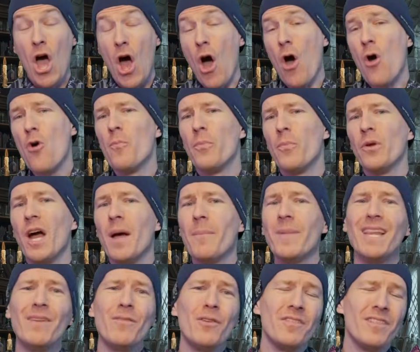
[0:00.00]
Oh, but I'm a
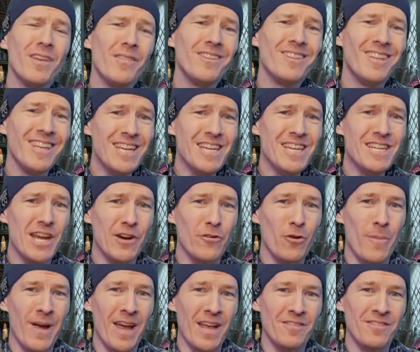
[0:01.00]
level 17
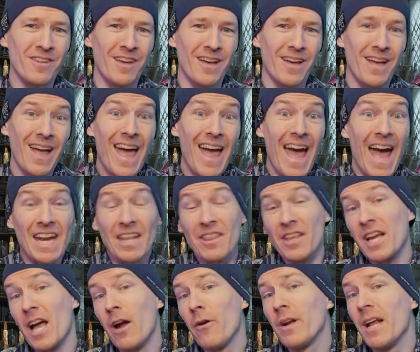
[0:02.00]
Necromancer, and in the
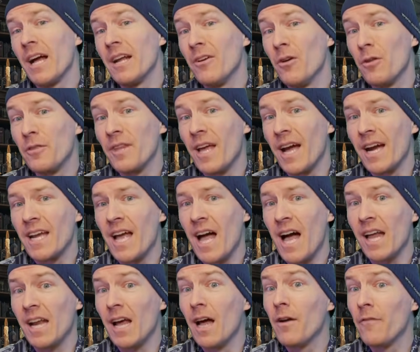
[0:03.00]
current Unearthed
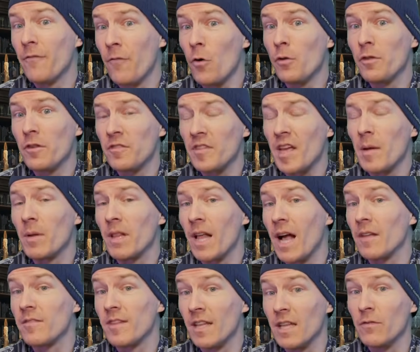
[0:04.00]
Arcana, for the
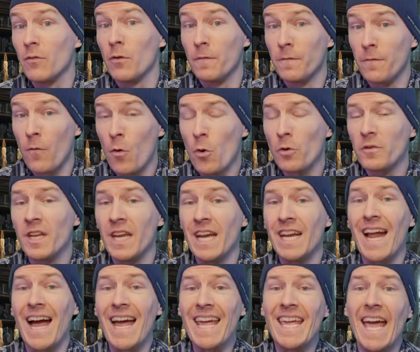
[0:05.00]
subclass at level
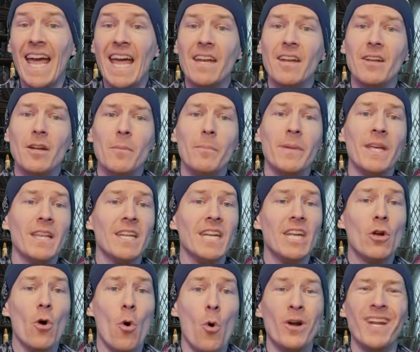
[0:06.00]
14, I gain an ability
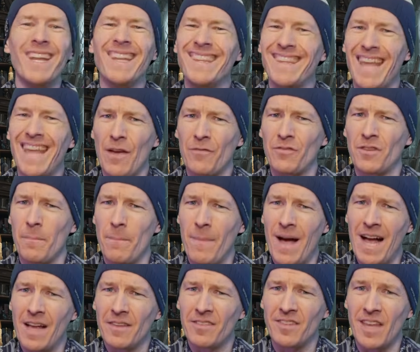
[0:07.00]
called Death's
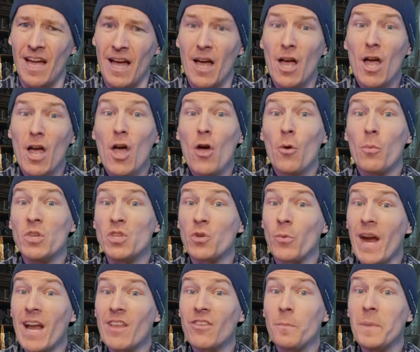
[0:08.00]
Master, which
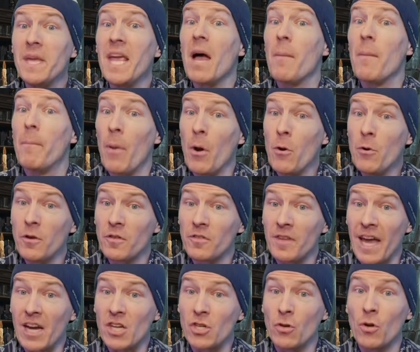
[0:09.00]
grants me a bonus
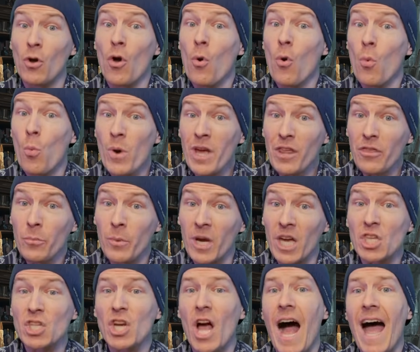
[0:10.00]
action with
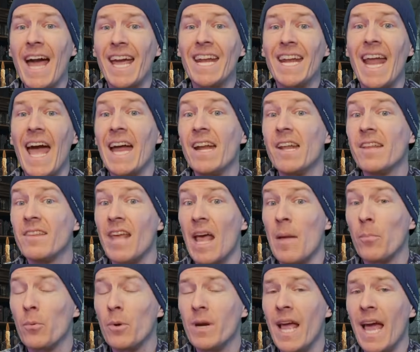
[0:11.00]
which I can add
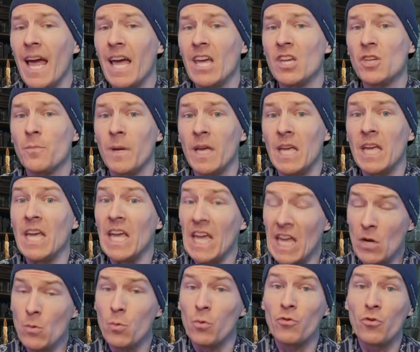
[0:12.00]
temporary HP
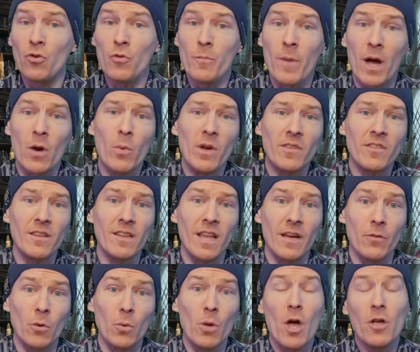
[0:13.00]
equal to my wizard
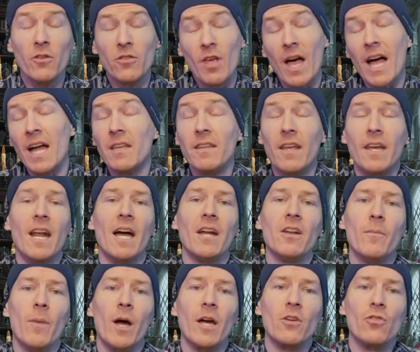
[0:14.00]
level to undead
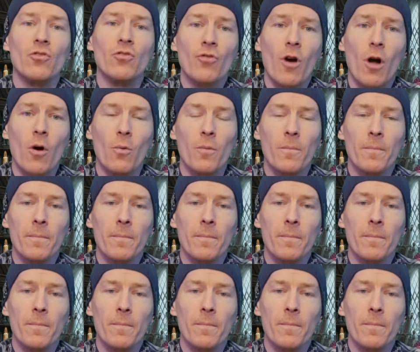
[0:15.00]
under my control.